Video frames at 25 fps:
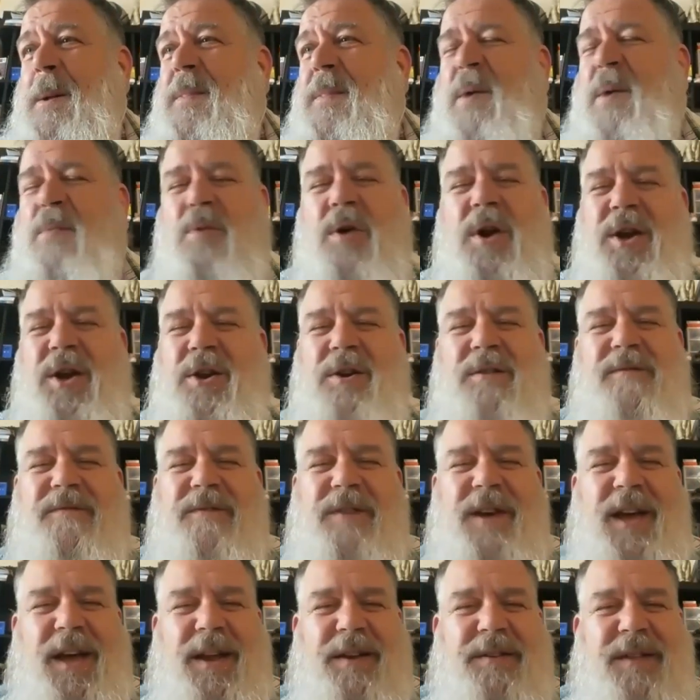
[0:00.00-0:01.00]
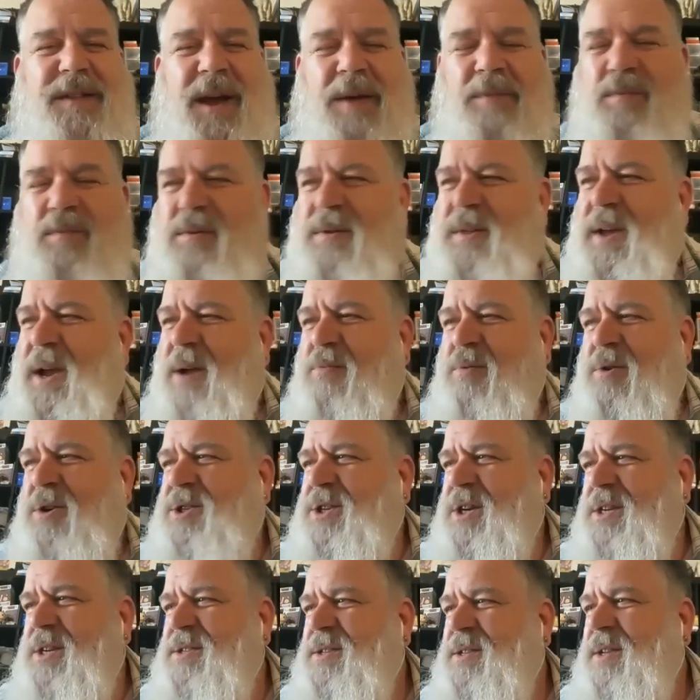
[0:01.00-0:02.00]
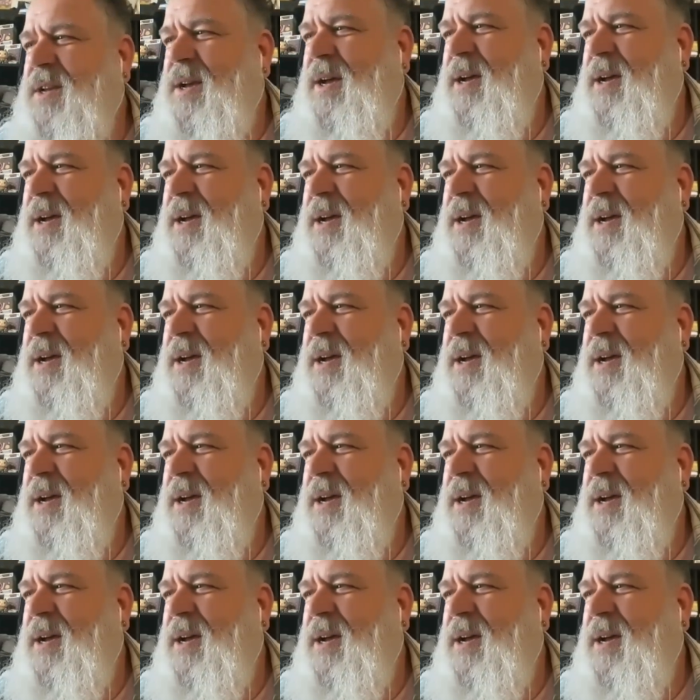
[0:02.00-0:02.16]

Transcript: they weren't a good fit. They they were just